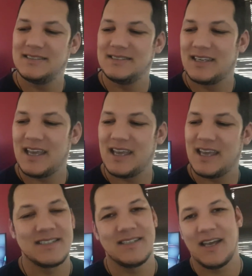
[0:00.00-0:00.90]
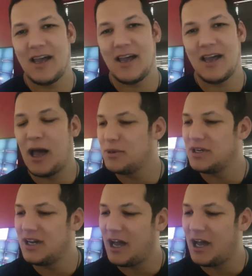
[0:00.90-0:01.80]
Guys,
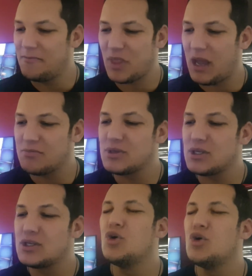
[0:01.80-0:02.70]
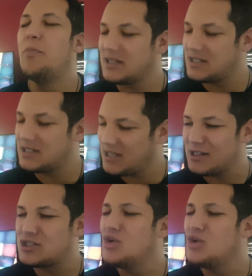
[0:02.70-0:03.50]
I'm super excited.